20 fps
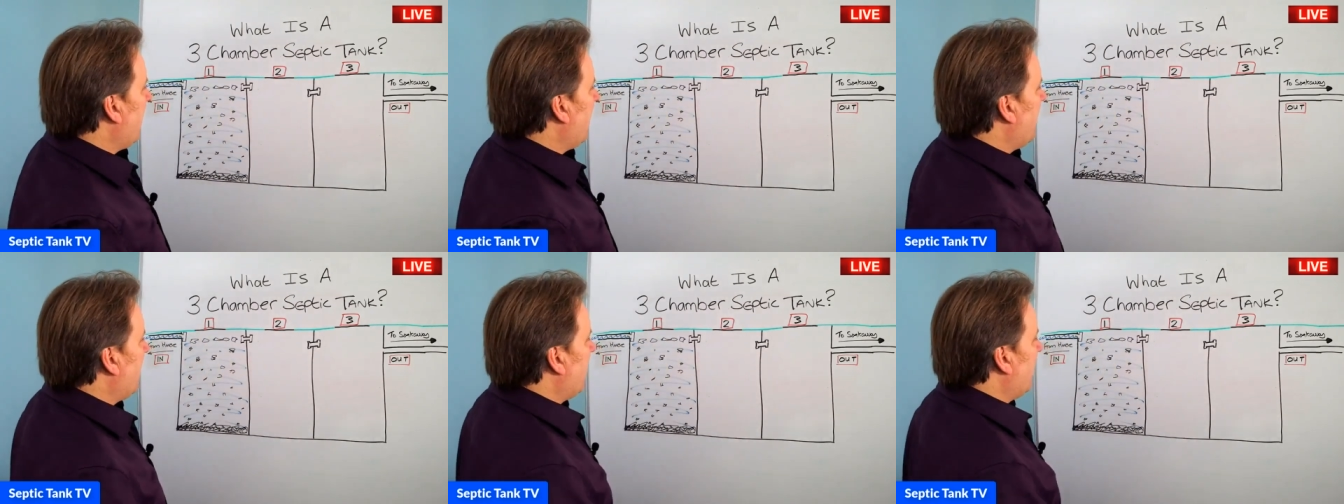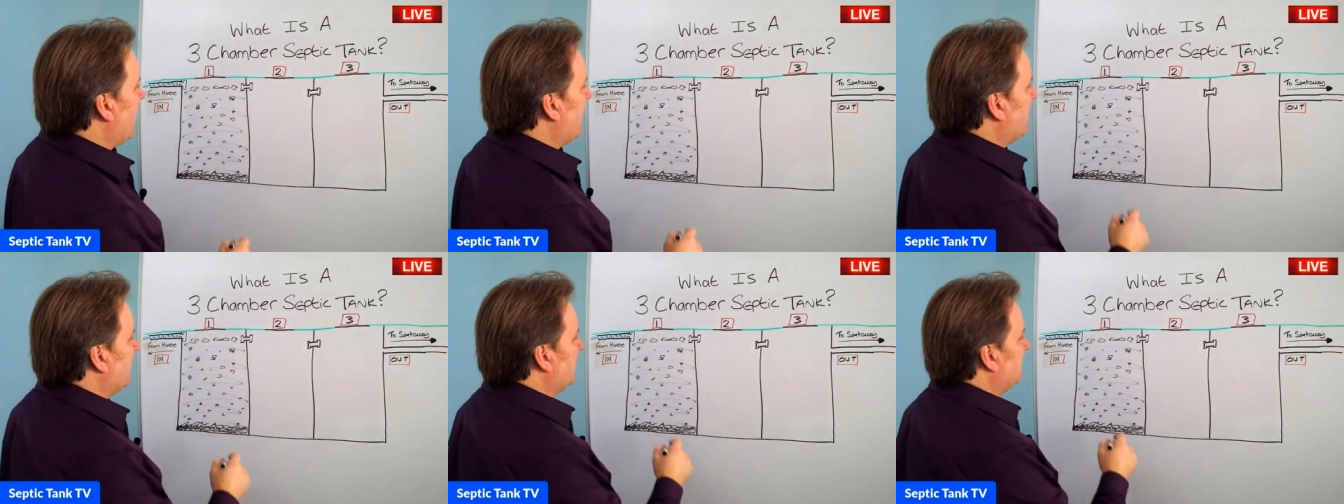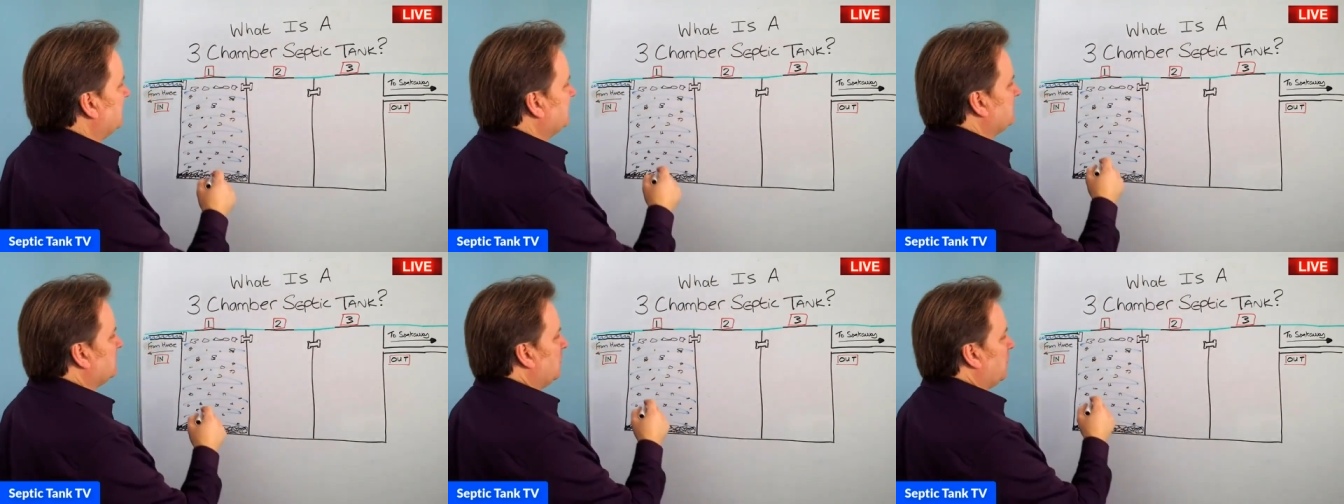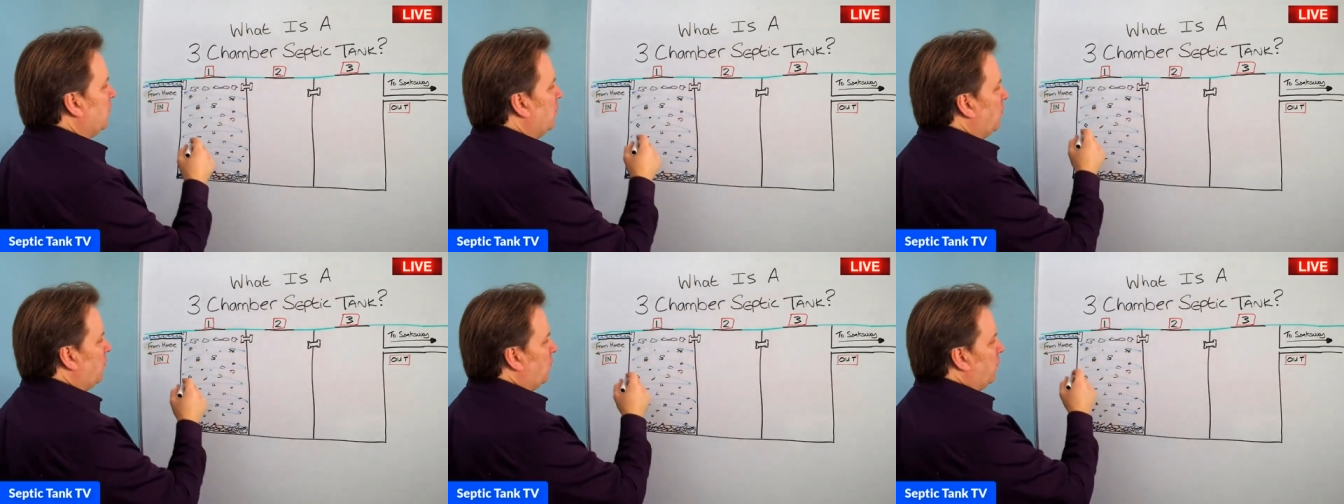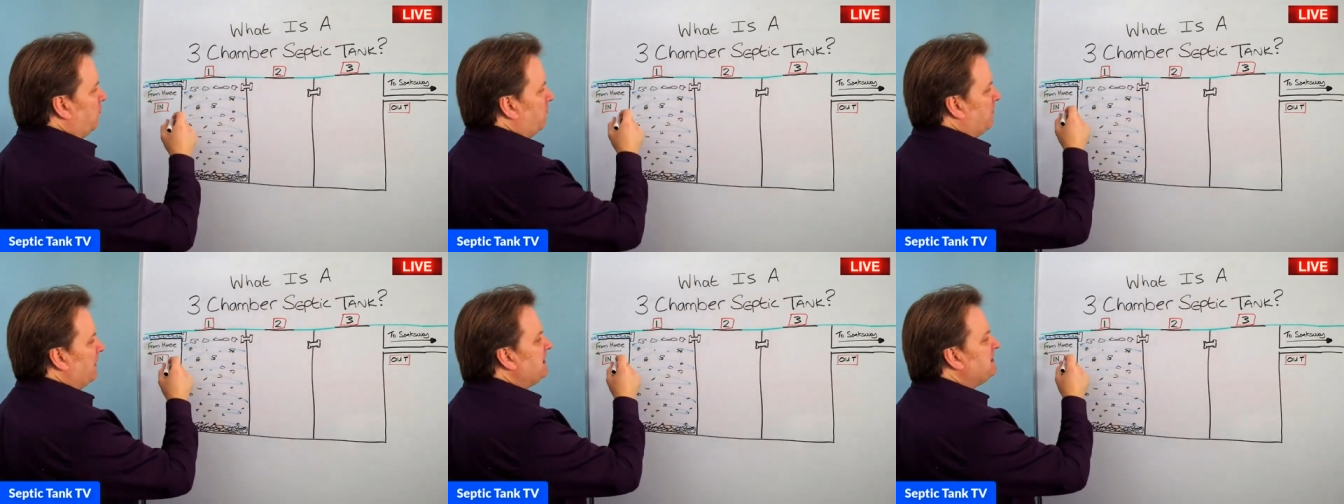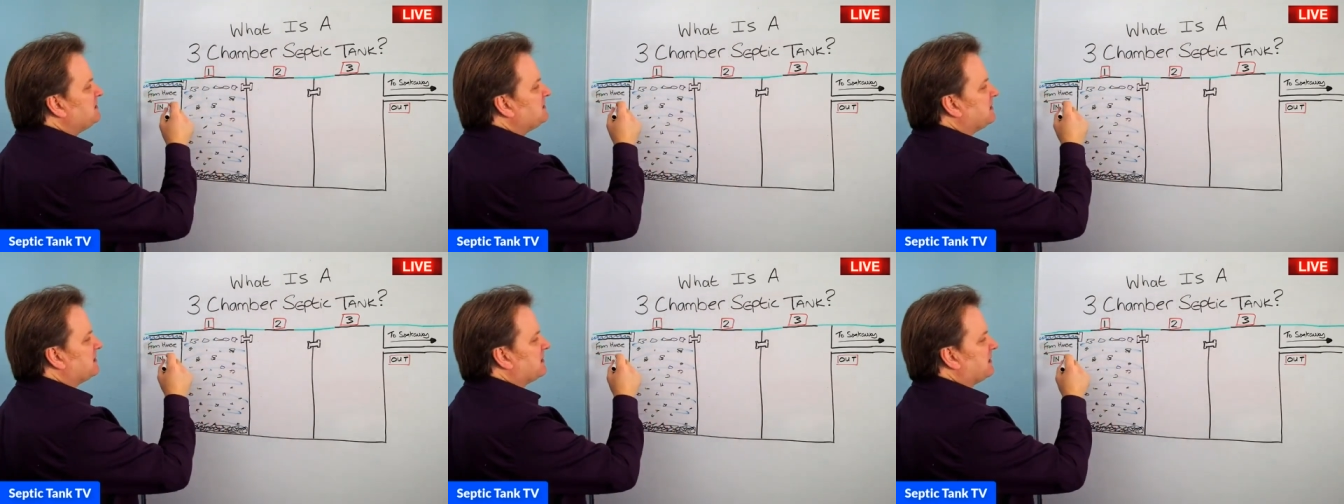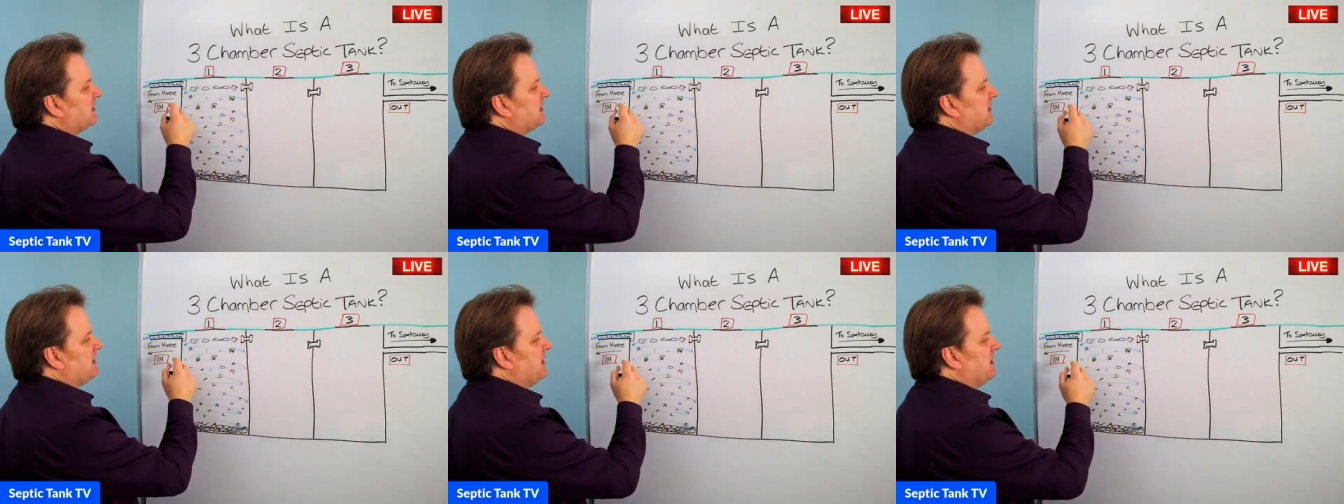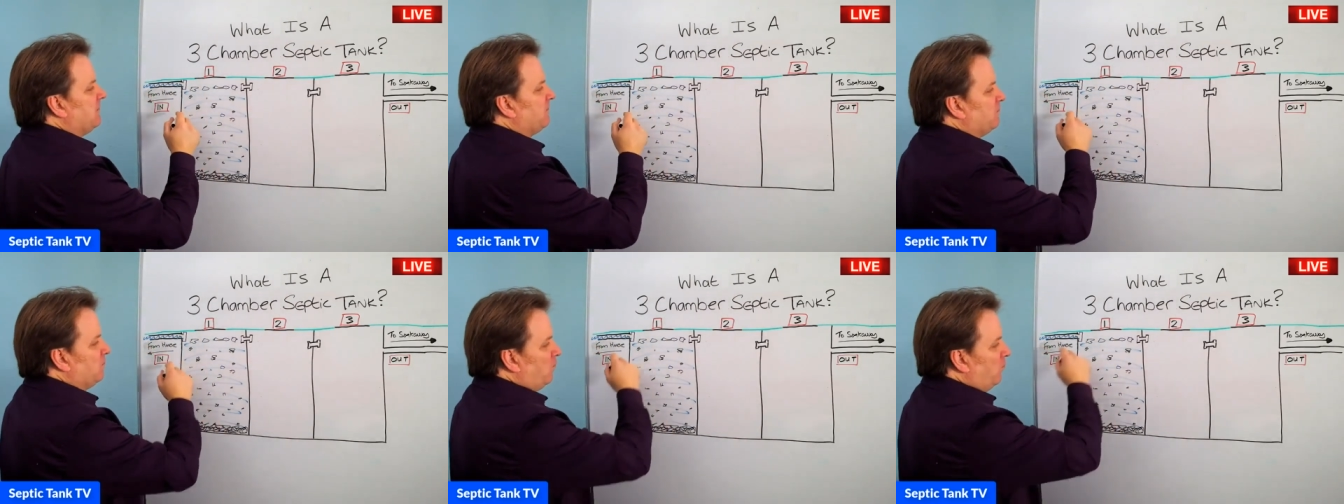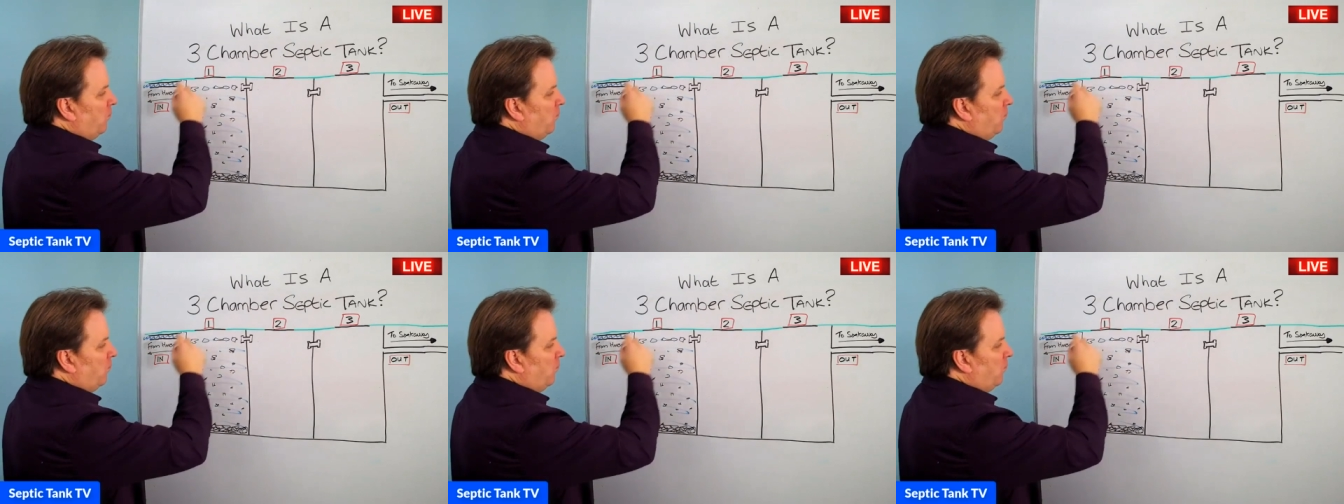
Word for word: And basically,